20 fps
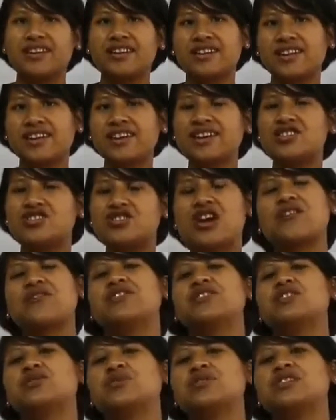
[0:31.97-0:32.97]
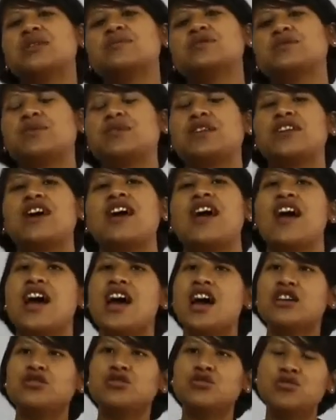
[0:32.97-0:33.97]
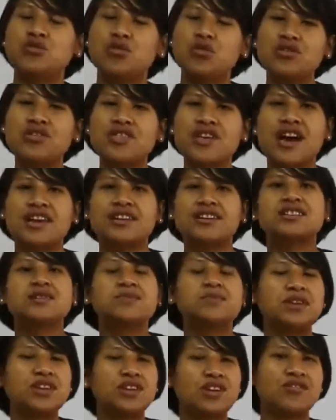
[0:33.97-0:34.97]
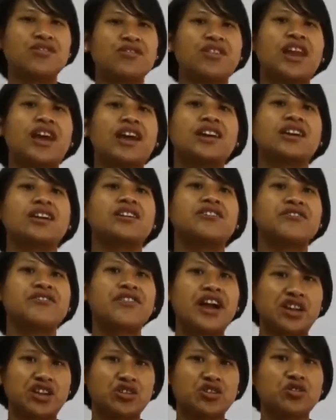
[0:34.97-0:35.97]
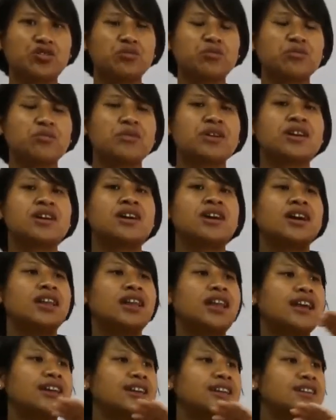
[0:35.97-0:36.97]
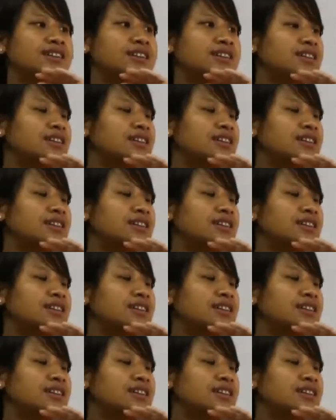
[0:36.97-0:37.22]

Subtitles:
Okay, it travels with some speed, and you know that the speed of light in vacuum, like,